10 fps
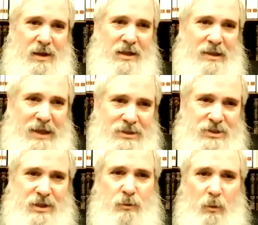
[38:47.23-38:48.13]
less
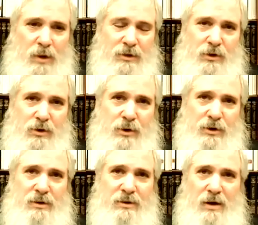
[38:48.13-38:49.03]
than
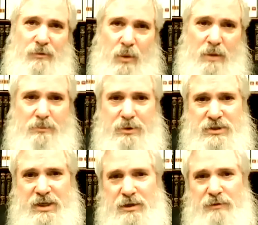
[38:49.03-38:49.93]

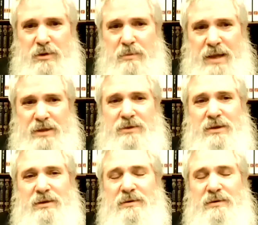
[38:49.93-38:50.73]
1/4% of humanity,